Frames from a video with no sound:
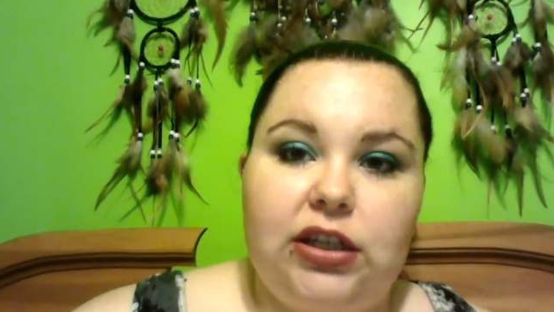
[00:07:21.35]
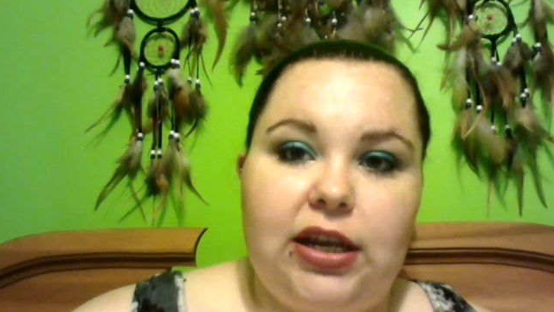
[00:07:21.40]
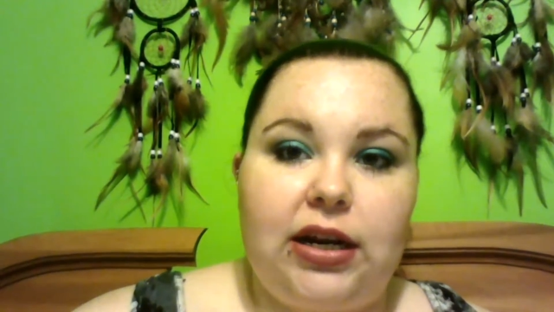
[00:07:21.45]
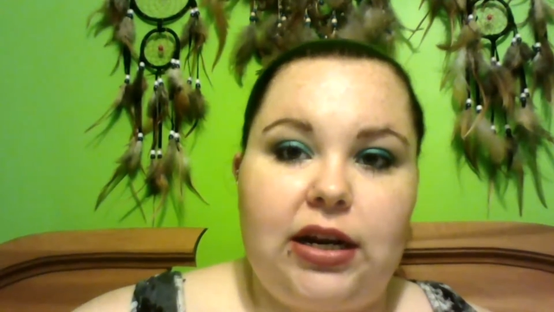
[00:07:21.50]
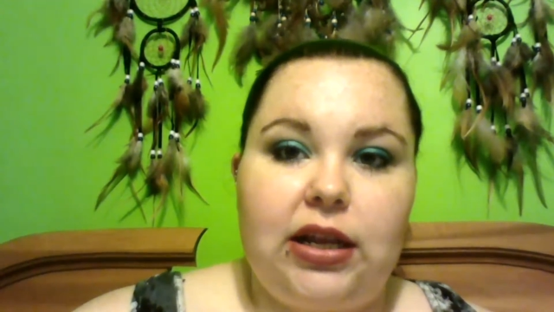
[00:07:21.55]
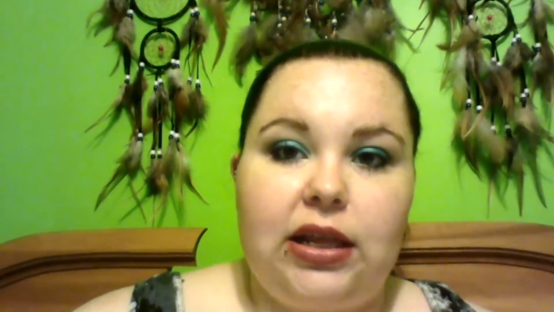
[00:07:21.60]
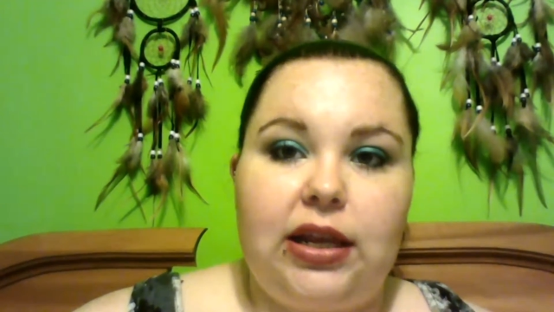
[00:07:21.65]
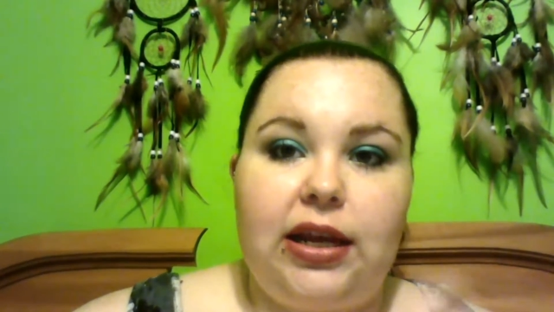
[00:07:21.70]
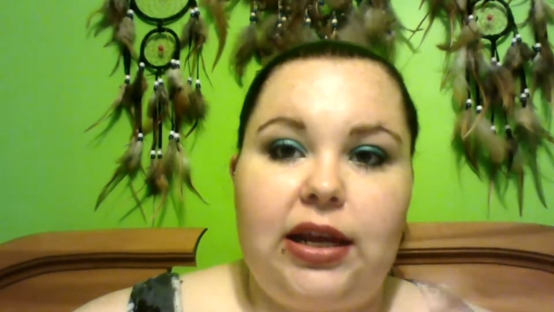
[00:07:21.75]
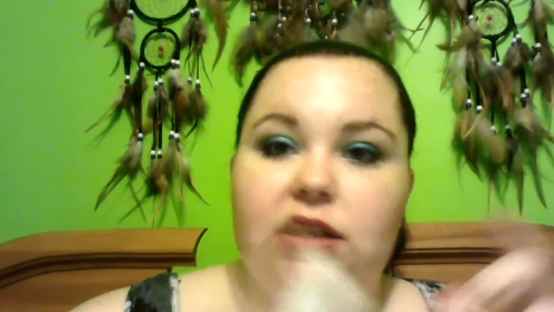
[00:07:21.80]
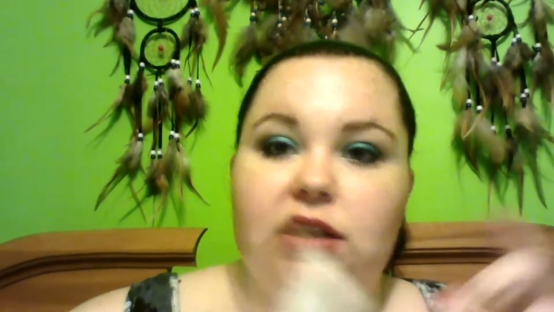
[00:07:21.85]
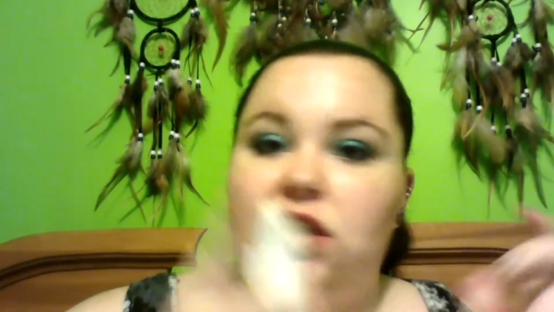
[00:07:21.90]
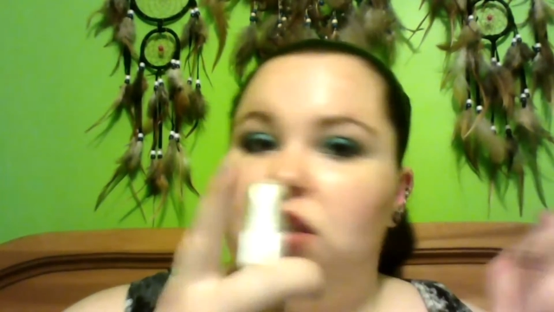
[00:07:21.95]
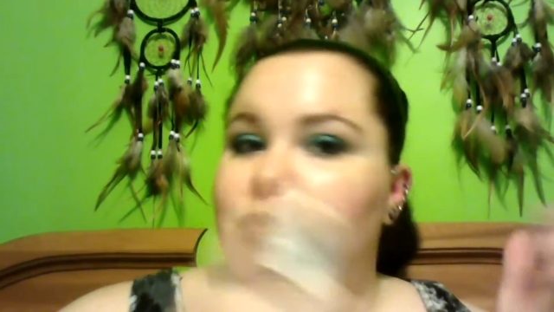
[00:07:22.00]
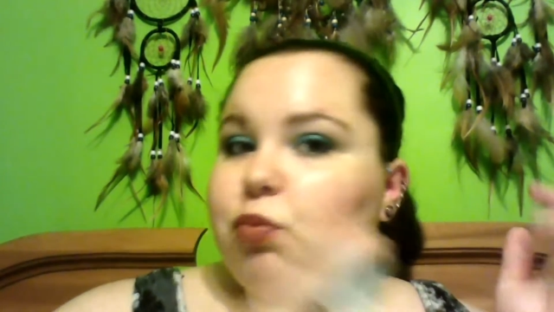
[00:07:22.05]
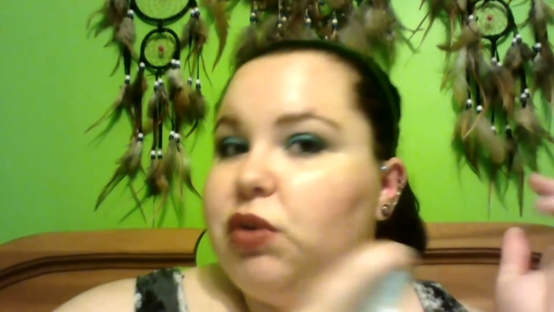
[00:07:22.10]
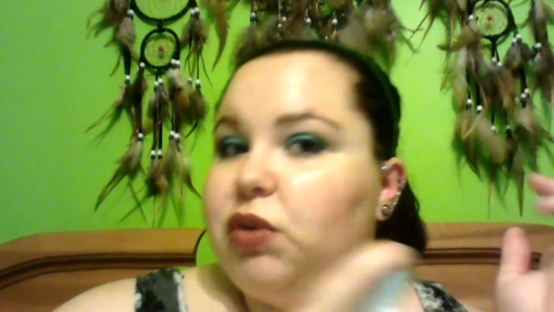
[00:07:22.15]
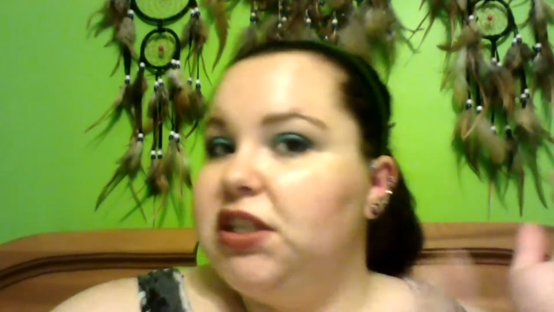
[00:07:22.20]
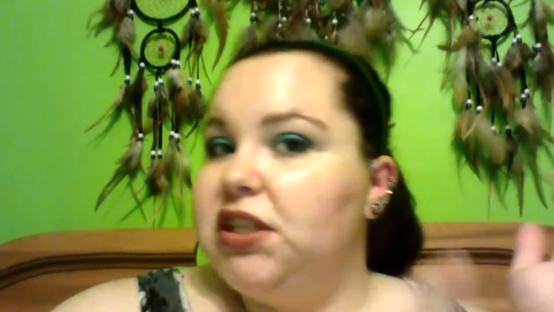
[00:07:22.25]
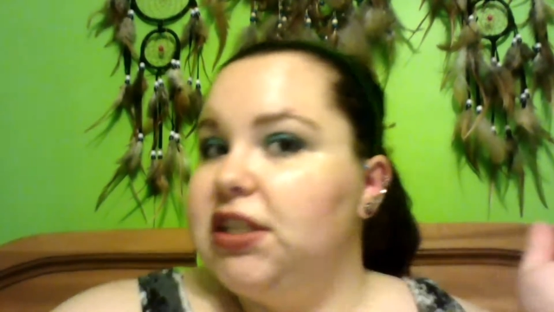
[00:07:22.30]
kind of like
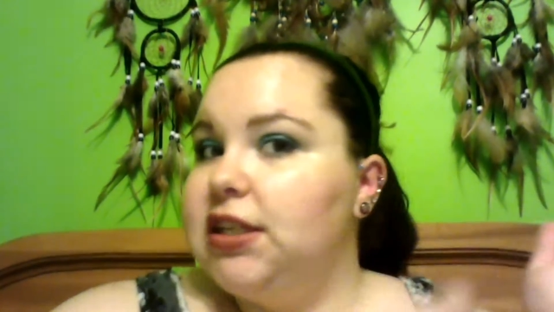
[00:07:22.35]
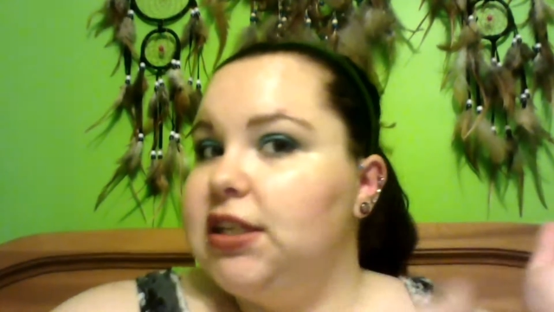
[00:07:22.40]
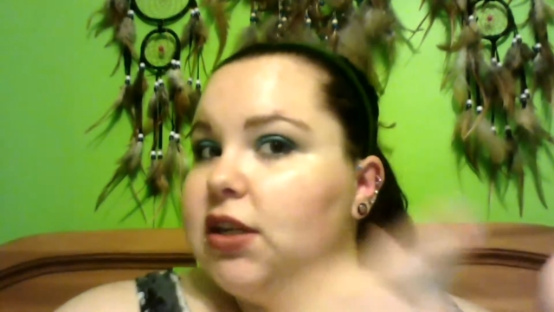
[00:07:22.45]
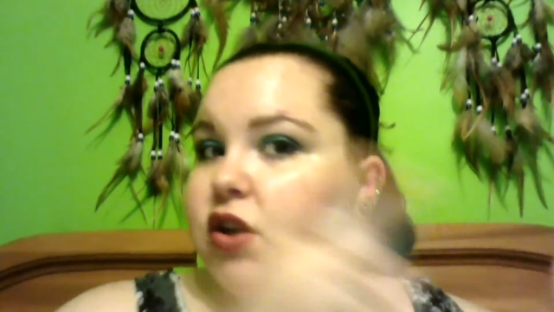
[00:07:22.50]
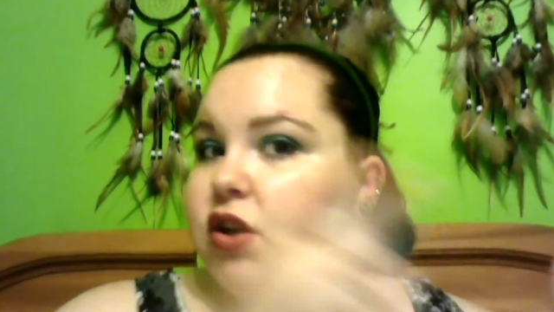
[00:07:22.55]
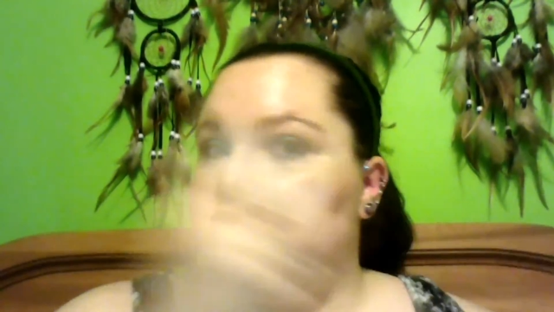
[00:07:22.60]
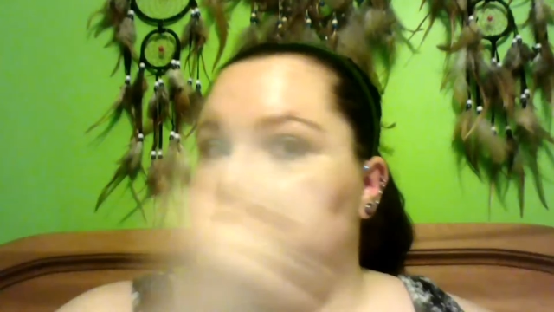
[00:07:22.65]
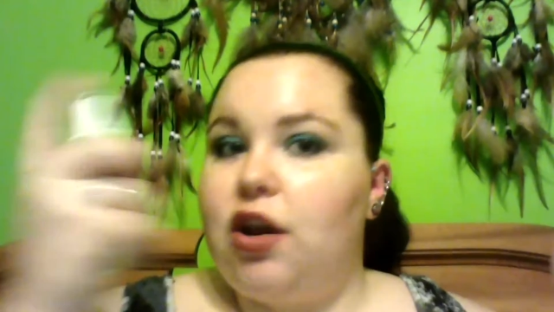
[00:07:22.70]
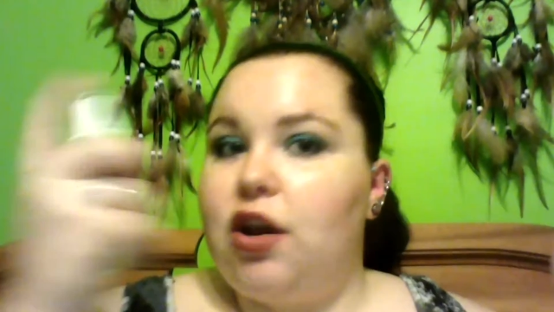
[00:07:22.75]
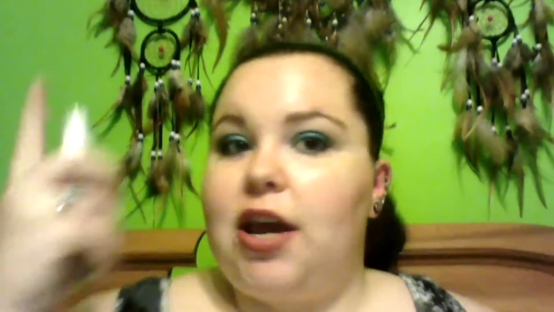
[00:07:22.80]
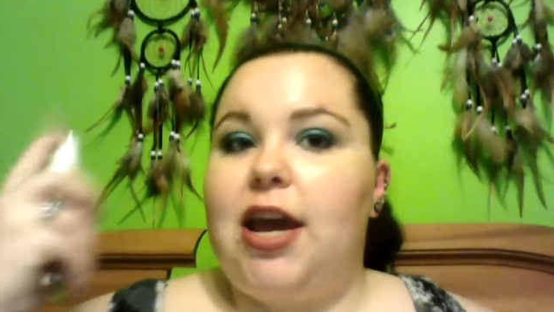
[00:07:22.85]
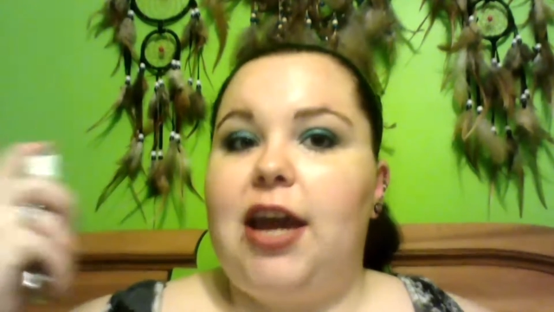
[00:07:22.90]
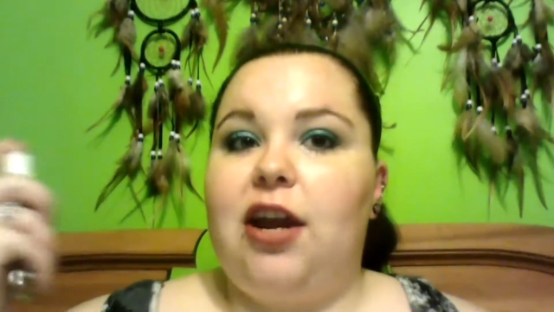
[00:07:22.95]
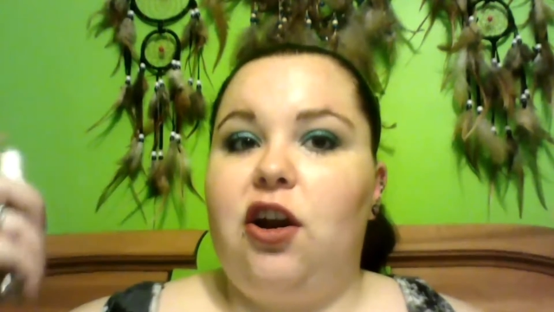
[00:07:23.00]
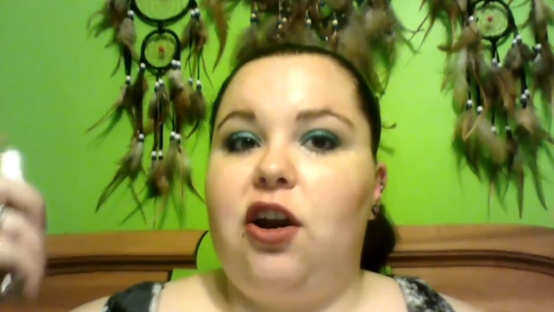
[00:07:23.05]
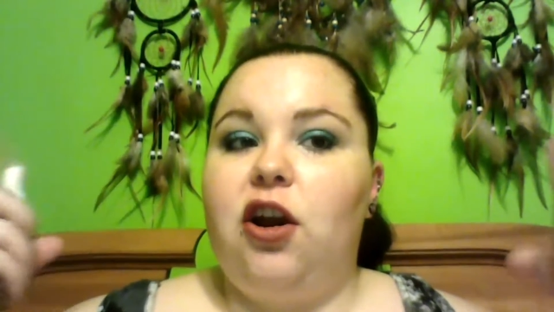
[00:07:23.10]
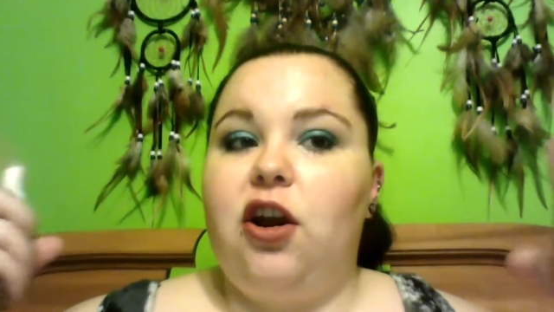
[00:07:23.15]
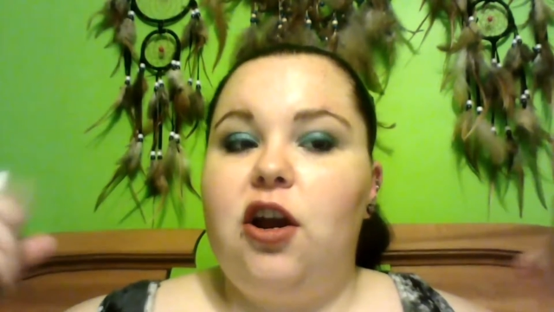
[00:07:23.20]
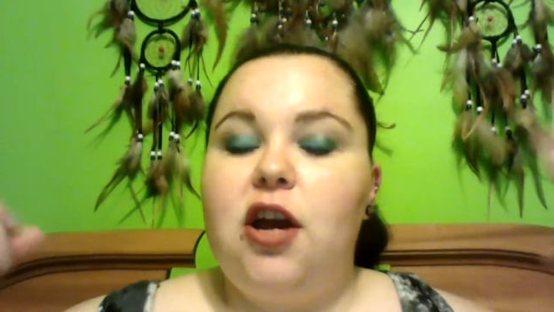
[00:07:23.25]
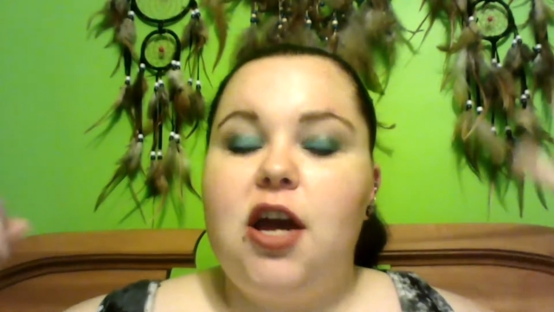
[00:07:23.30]
spritz it in your
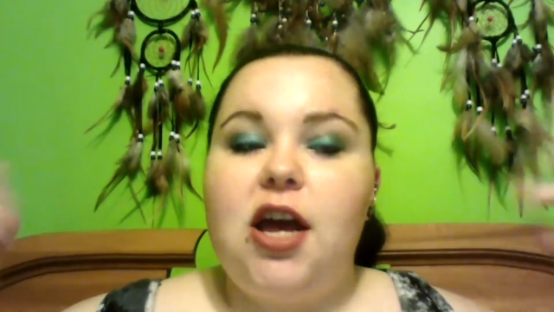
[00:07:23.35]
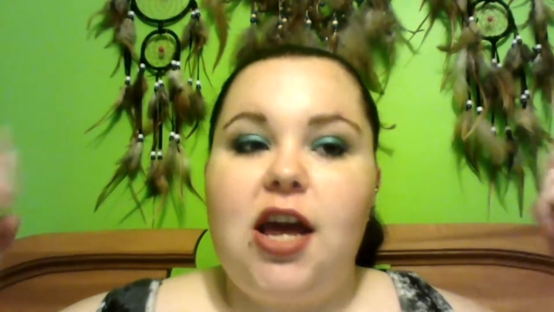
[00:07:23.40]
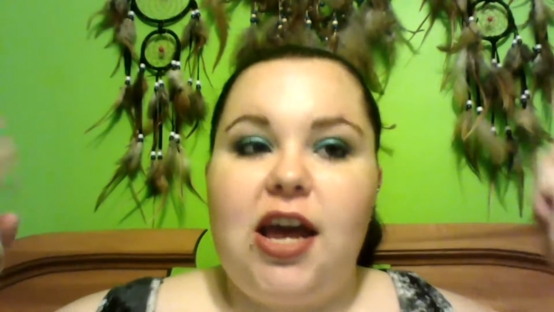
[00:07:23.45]
hair